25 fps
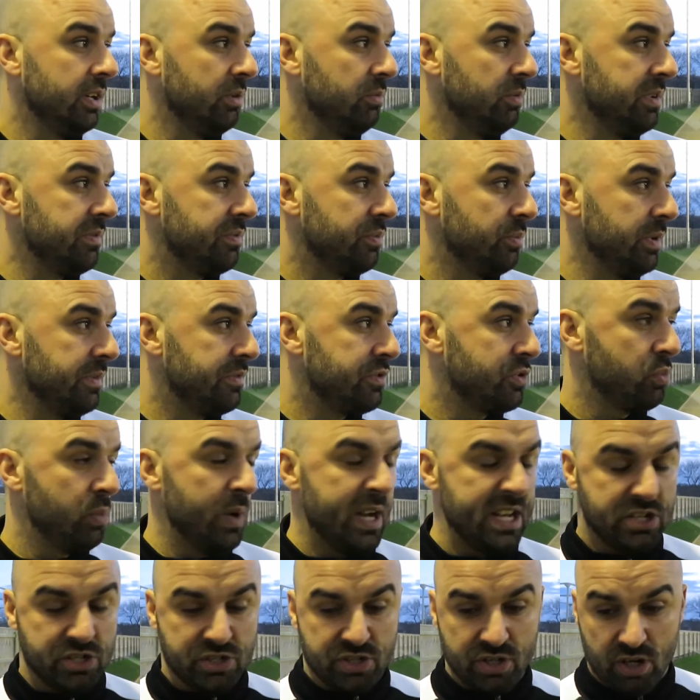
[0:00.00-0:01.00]
We've
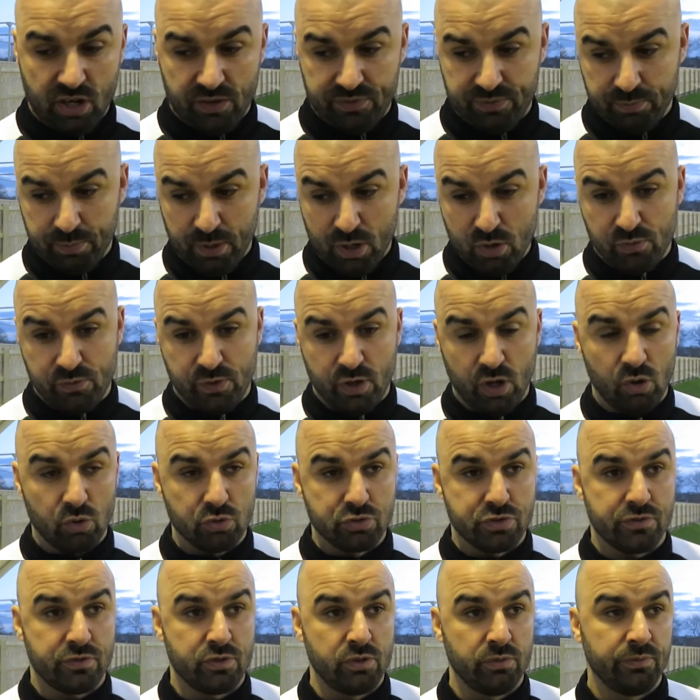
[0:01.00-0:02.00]
switched off. Both
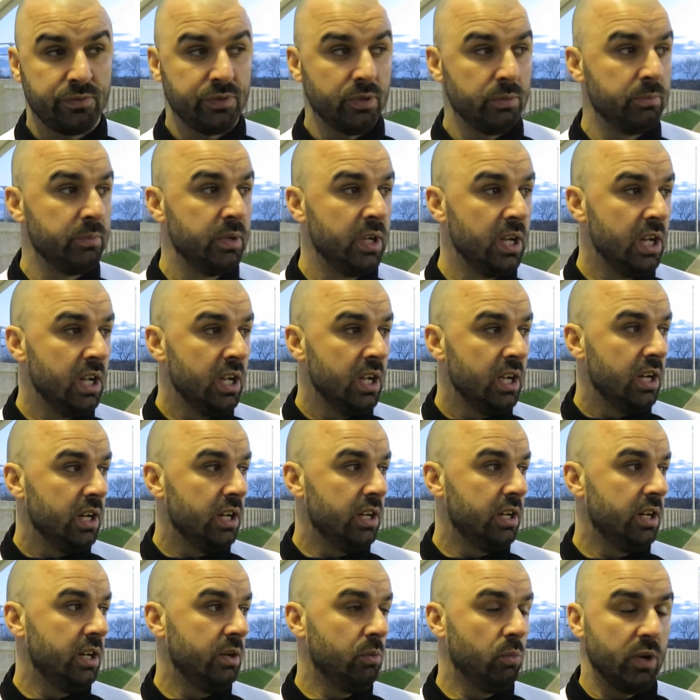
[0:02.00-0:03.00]
goals have come from
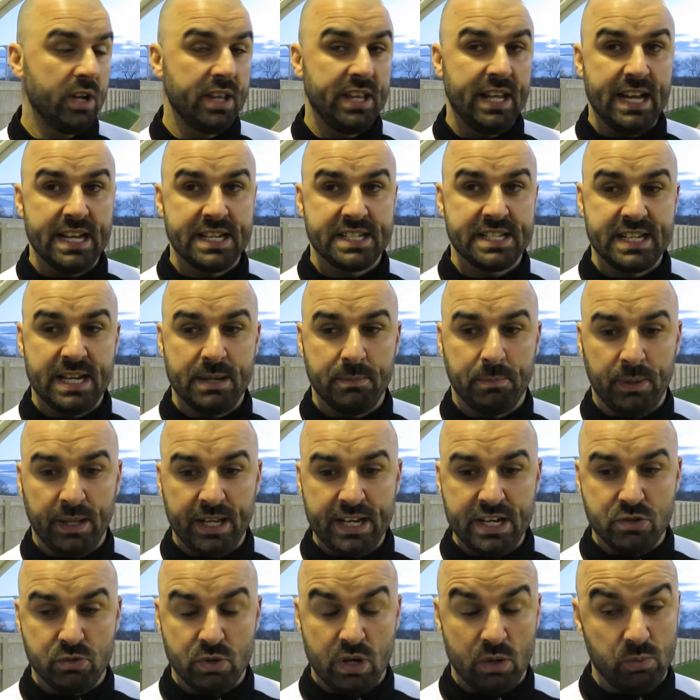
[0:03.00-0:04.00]
one of their set
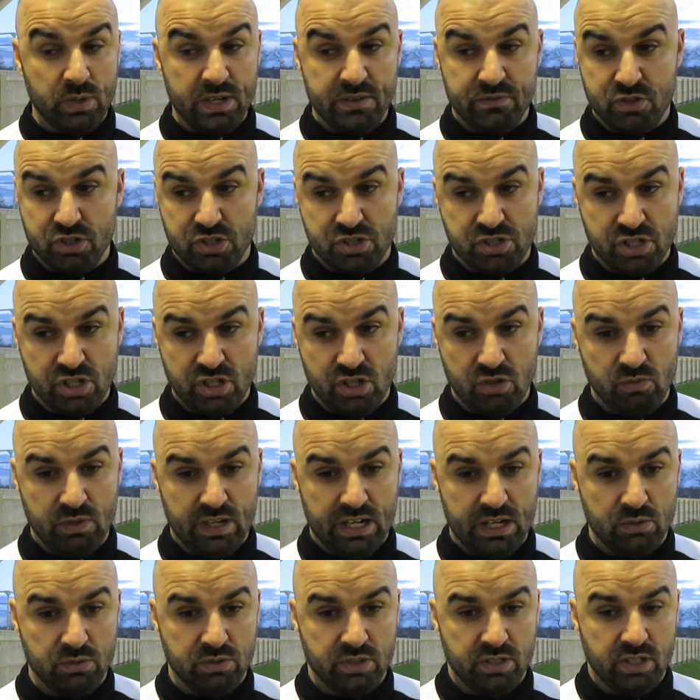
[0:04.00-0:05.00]
plays where we've just turned
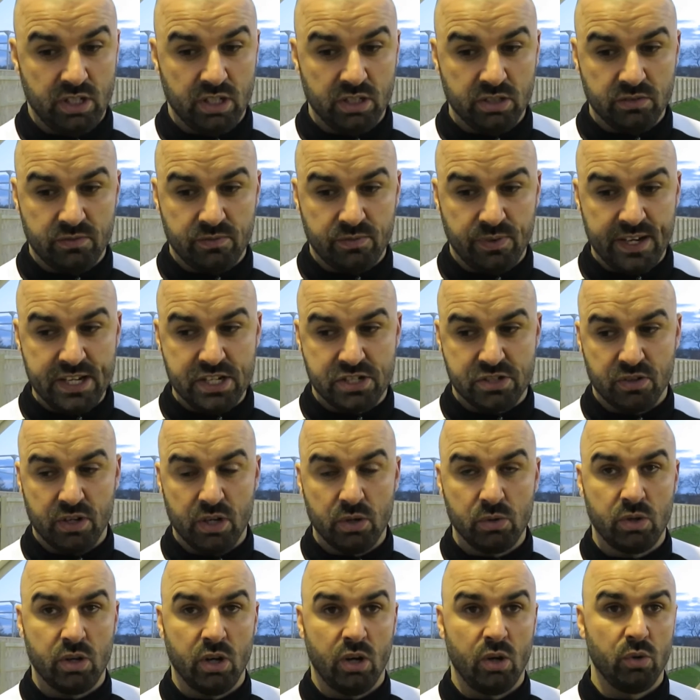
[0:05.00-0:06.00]
round and faced our
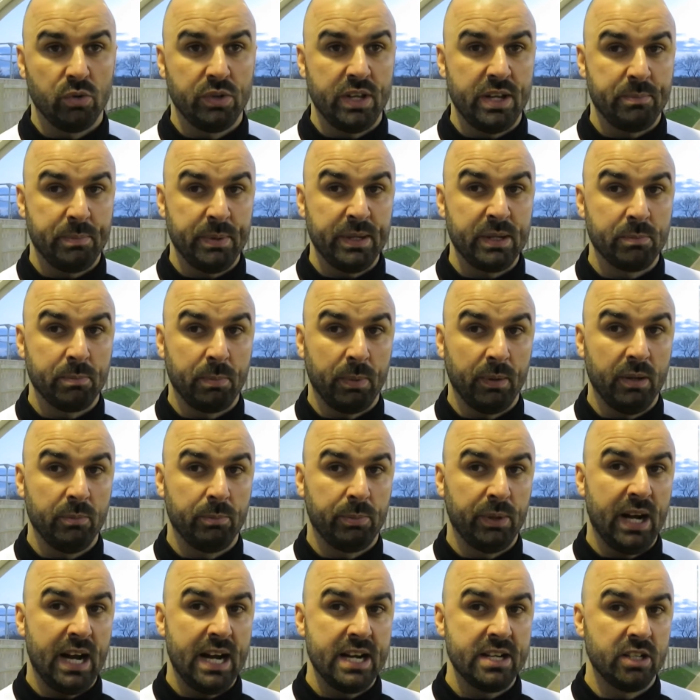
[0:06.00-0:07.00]
own goal. They've been
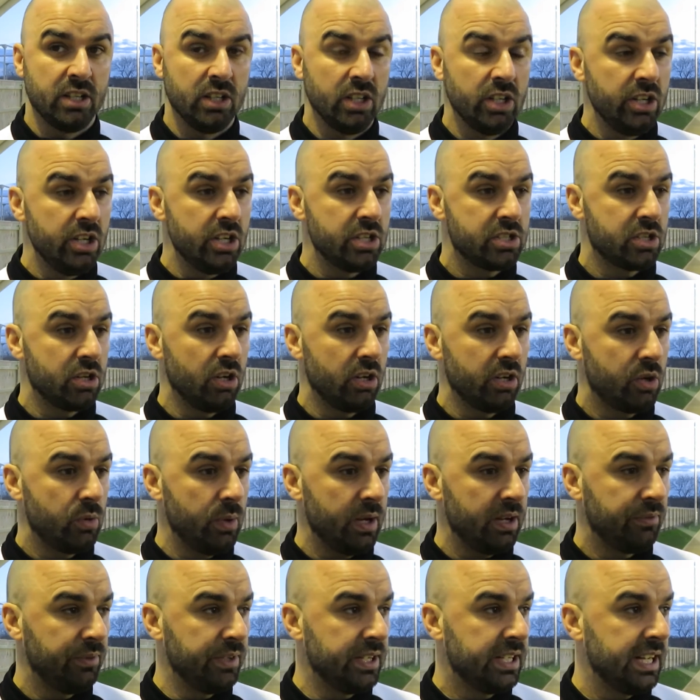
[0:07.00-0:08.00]
bright and alert, got a
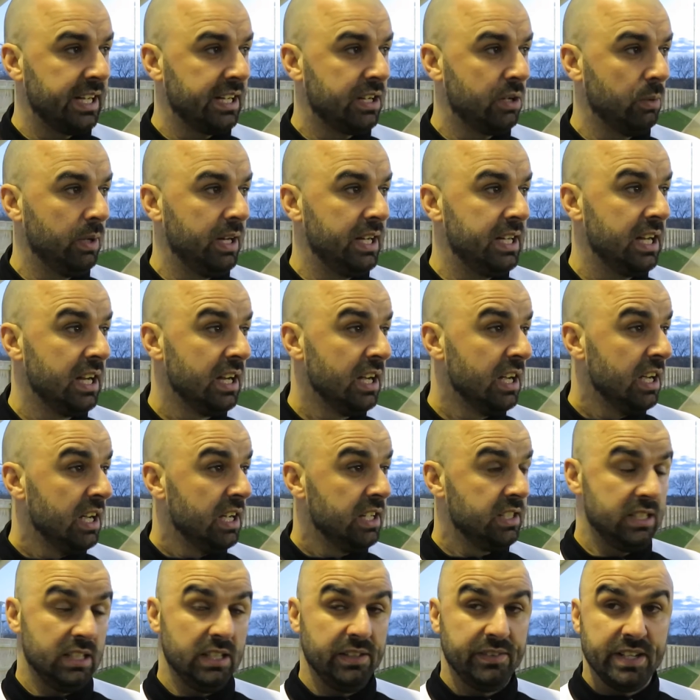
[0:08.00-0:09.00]
quick free kick away,
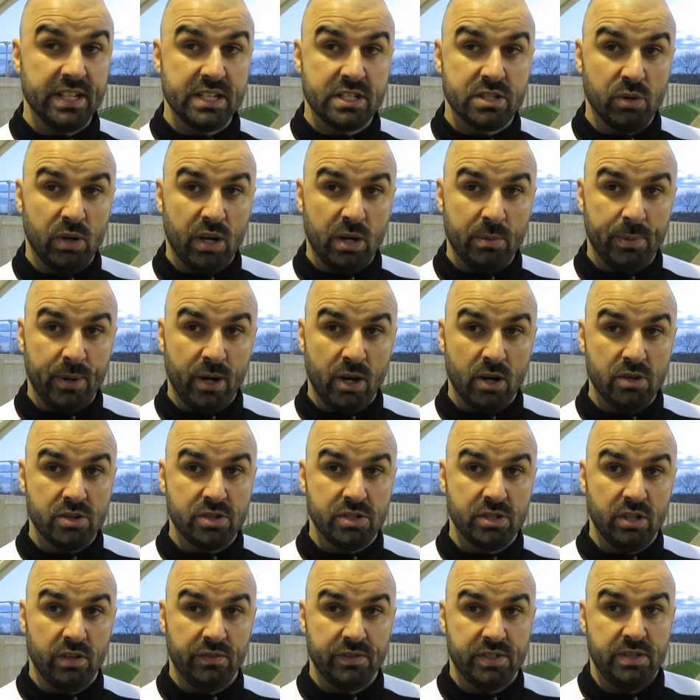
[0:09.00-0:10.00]
delivered into our box,
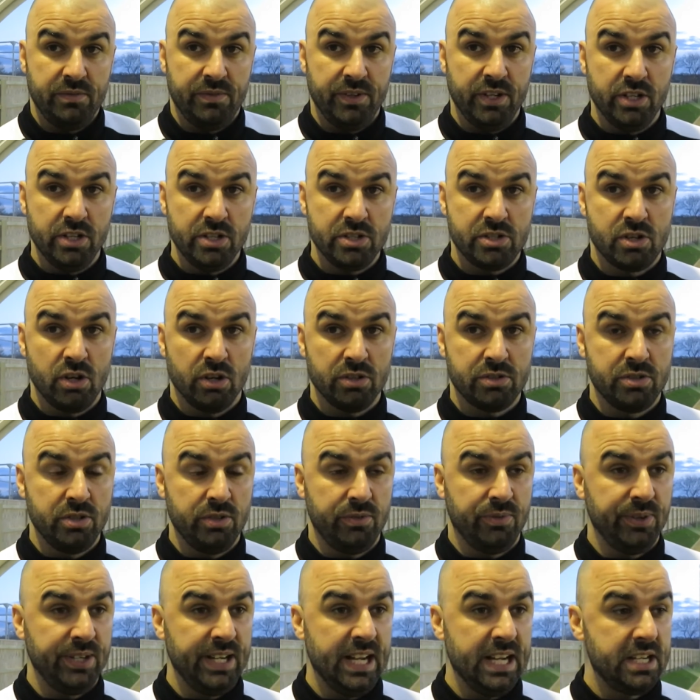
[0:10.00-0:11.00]
and obviously Vernon's got 2
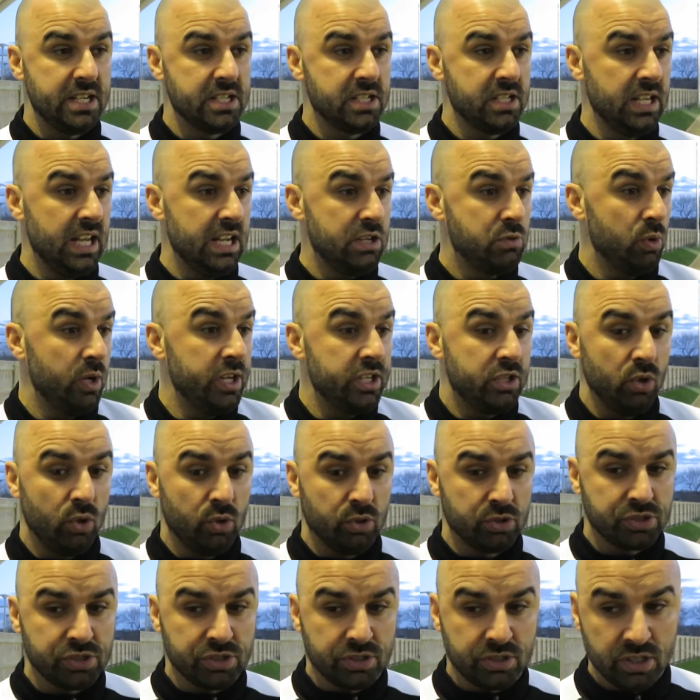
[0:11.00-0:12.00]
free headers, and that's what he
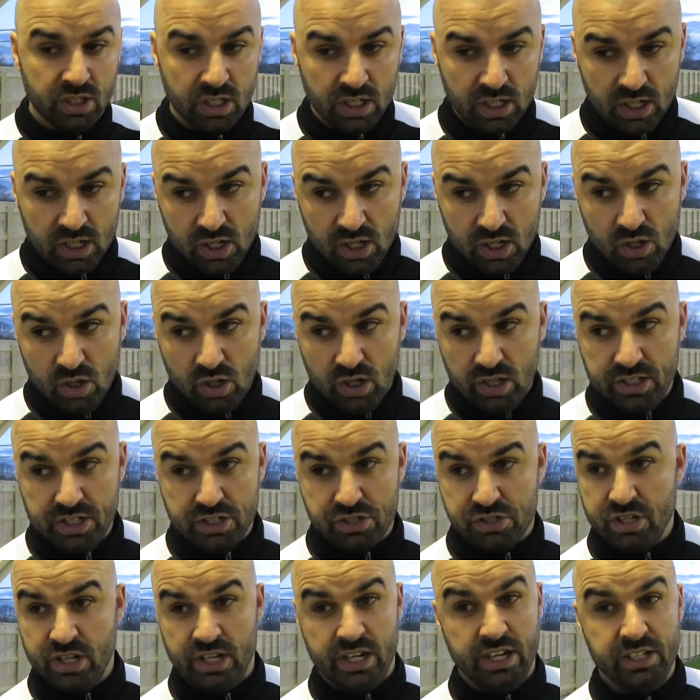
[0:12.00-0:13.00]
does. And
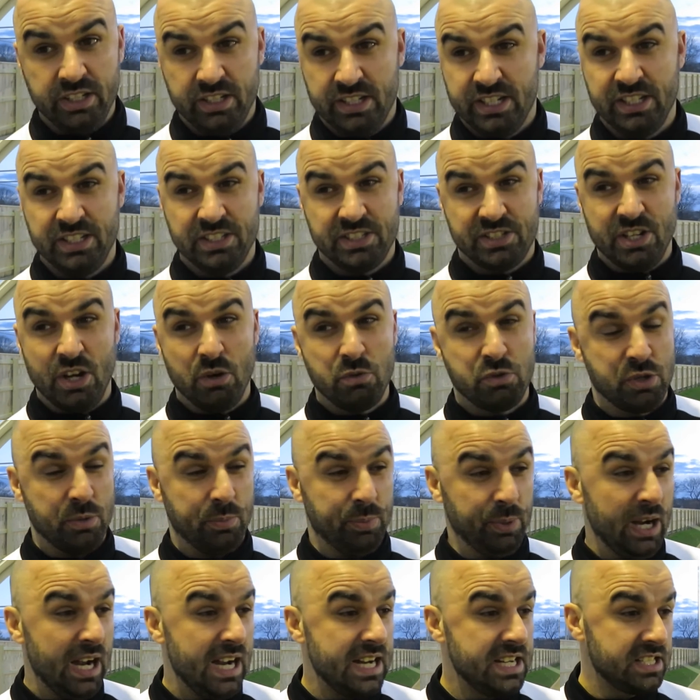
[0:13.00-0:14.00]
it's no
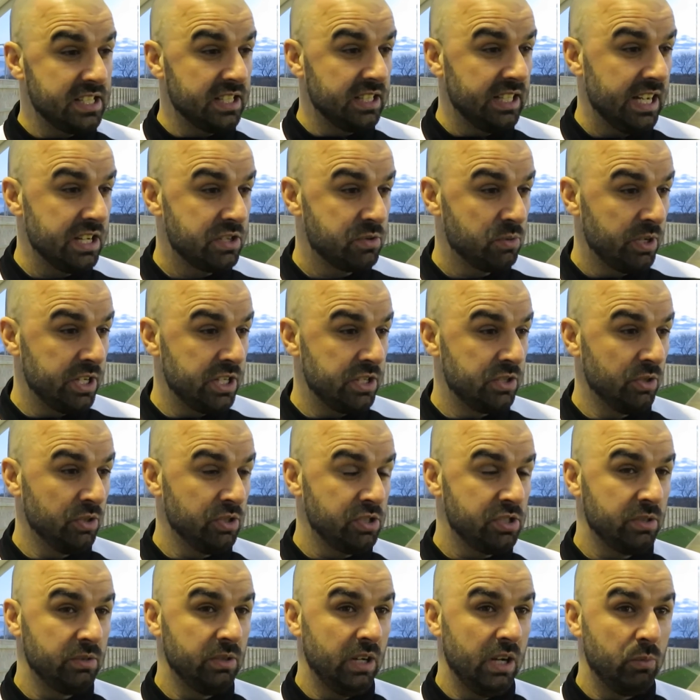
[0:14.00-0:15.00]
surprise that that's what he
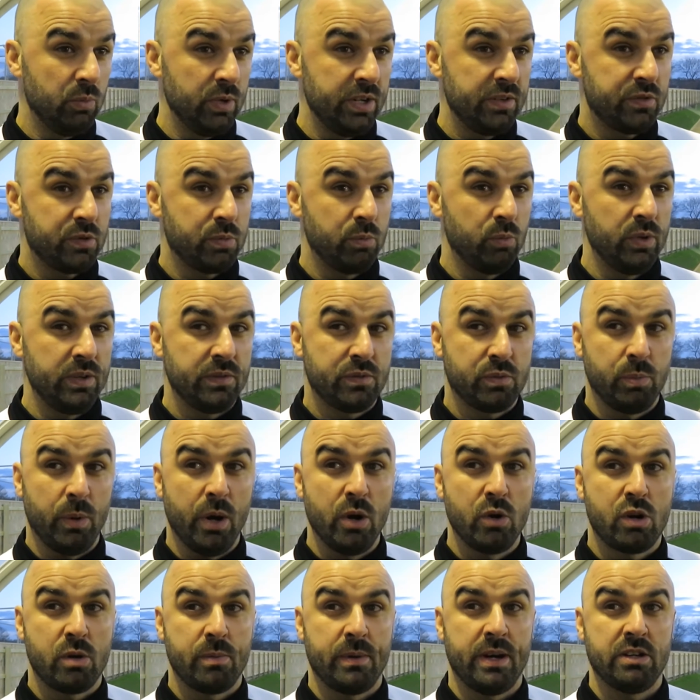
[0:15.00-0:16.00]
does, and we've
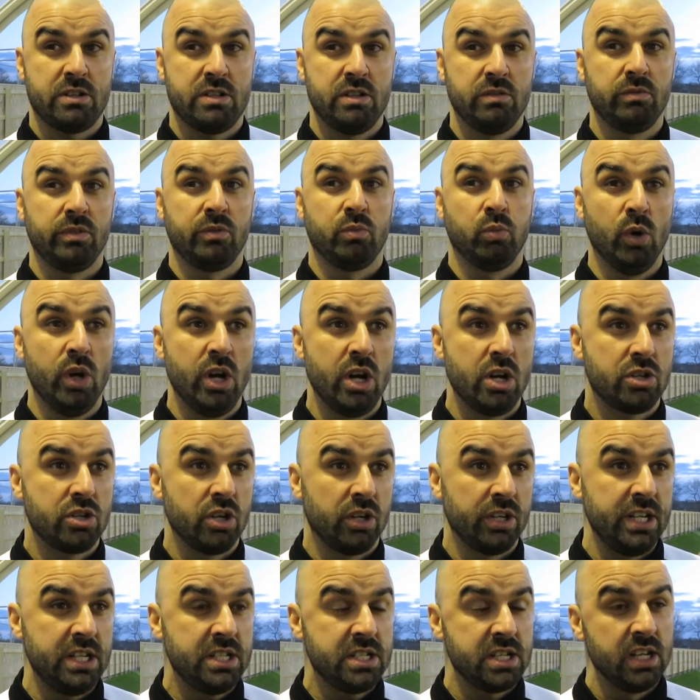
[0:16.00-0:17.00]
spoke about it, we've worked
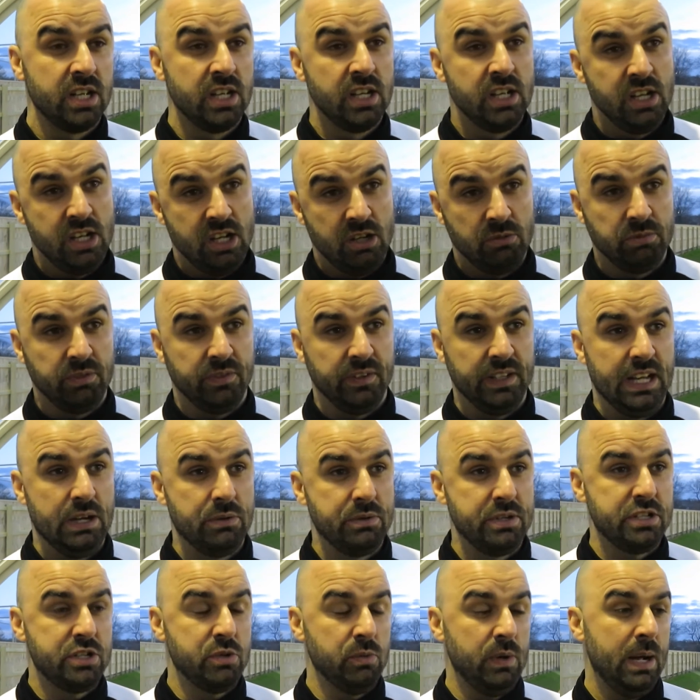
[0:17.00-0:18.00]
on it, and we've
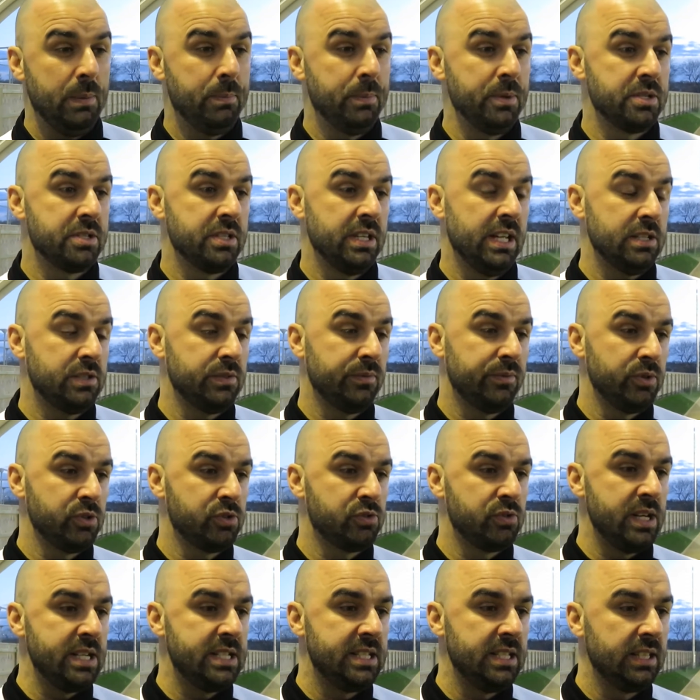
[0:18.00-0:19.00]
allowed it to happen. So that's the
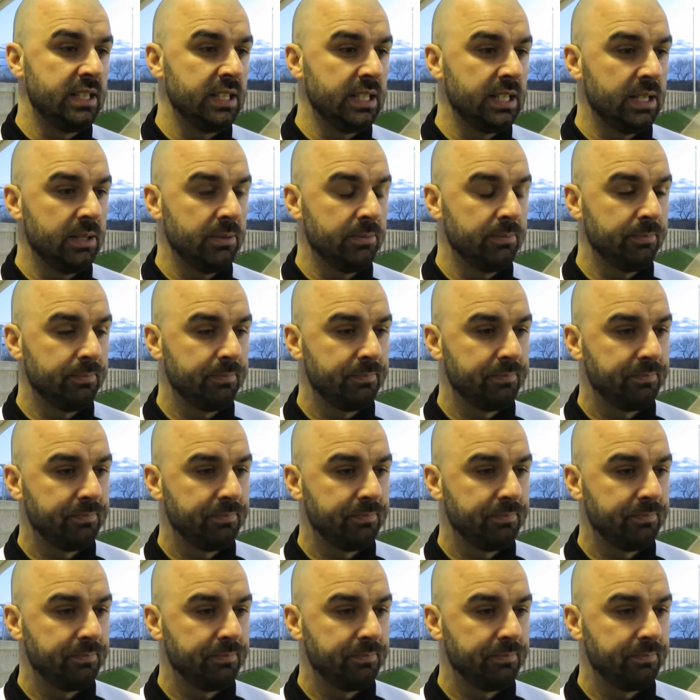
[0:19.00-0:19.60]
frustrating thing. Yeah.